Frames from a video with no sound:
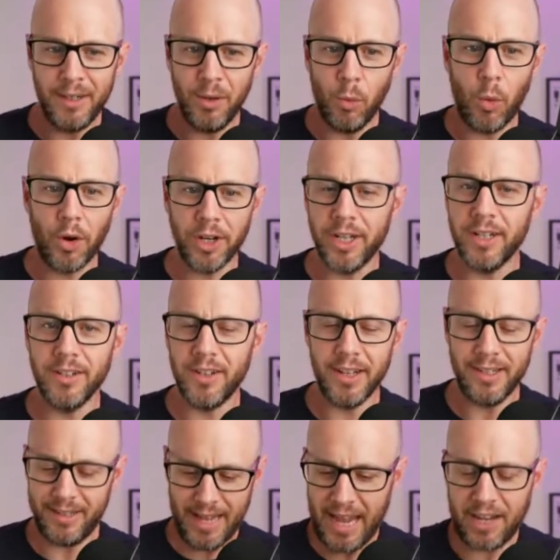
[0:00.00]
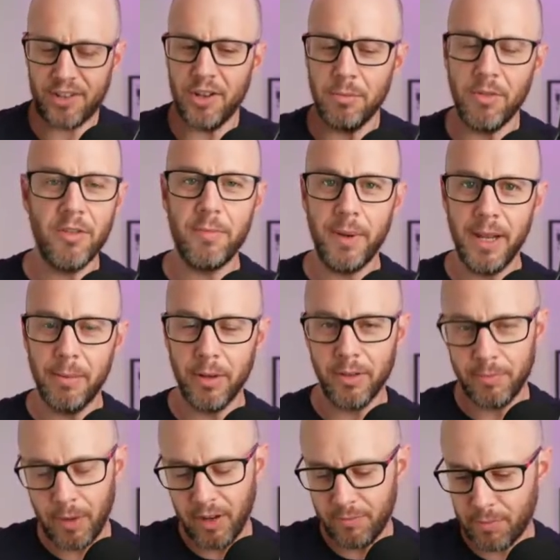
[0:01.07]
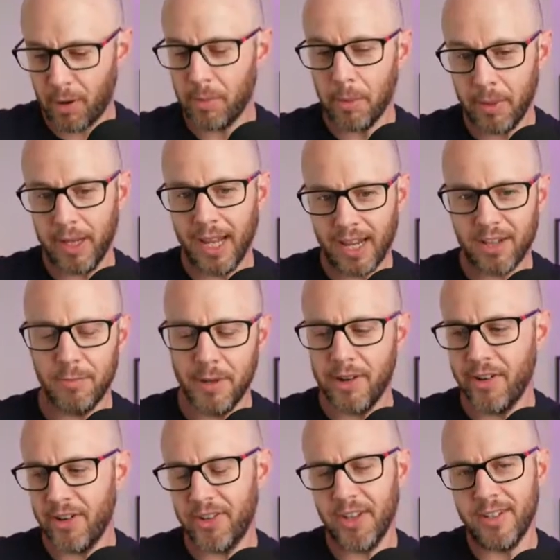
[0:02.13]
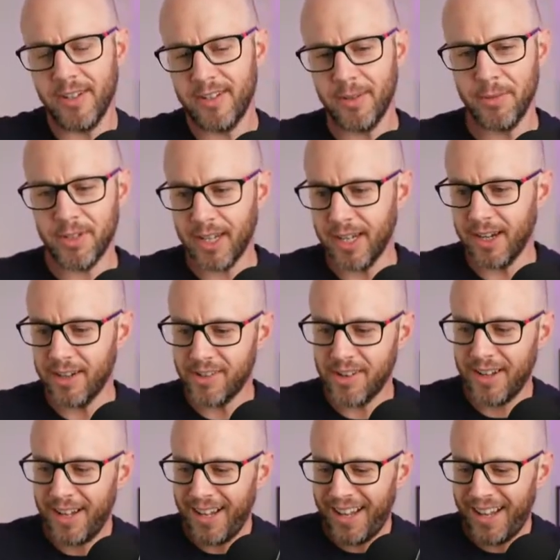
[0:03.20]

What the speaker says: one in X number of people have probably experienced this at some stage.